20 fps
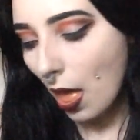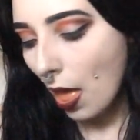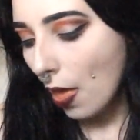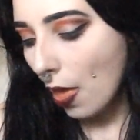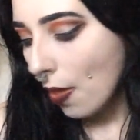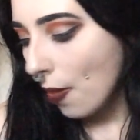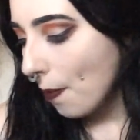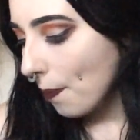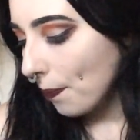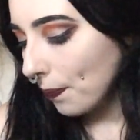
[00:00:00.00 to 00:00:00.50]

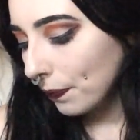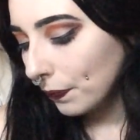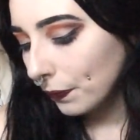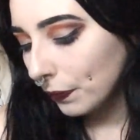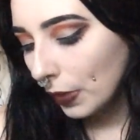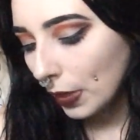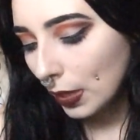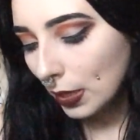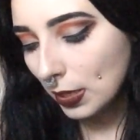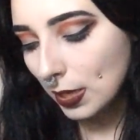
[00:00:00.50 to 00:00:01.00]
Um,
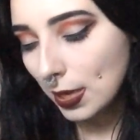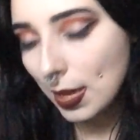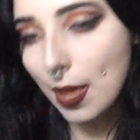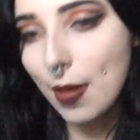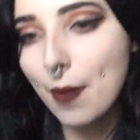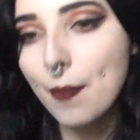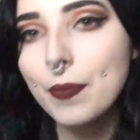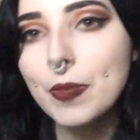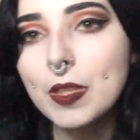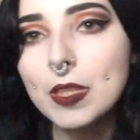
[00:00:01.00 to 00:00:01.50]

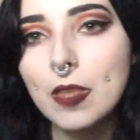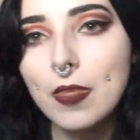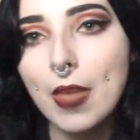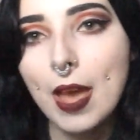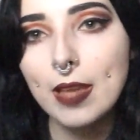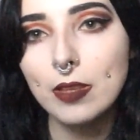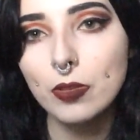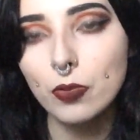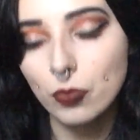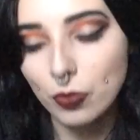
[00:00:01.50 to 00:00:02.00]
yeah, so
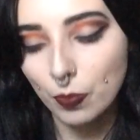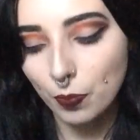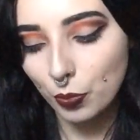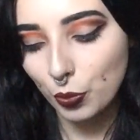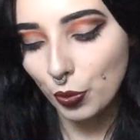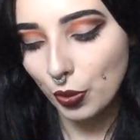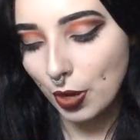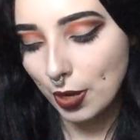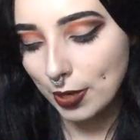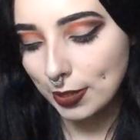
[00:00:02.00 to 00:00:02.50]
that is all the
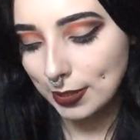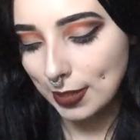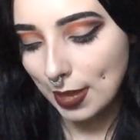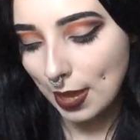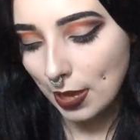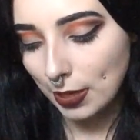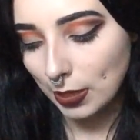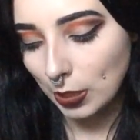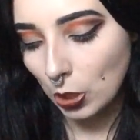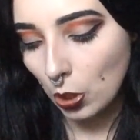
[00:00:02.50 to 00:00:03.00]
products
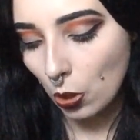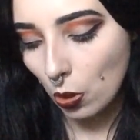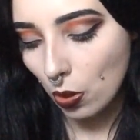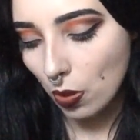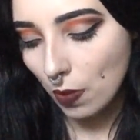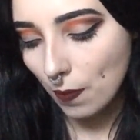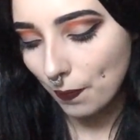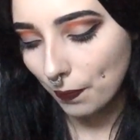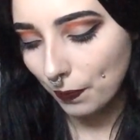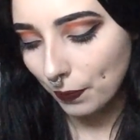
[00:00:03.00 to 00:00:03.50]
that I
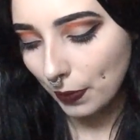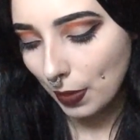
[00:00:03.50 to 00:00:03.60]
got.